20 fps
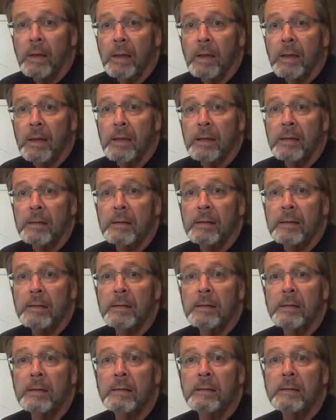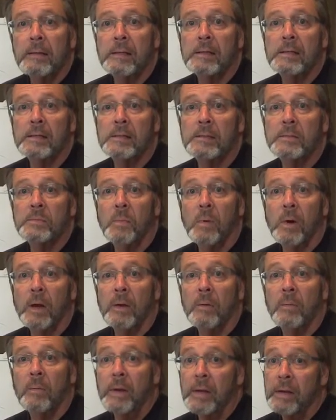And that is
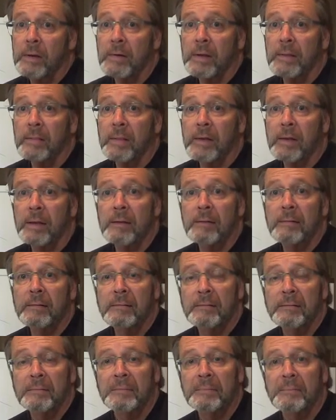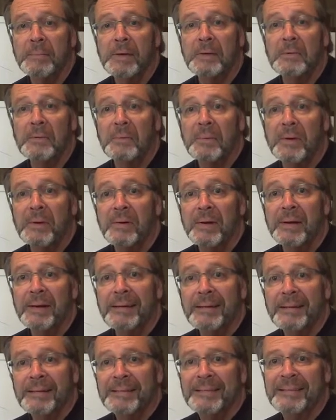why we're in the pickle we're in,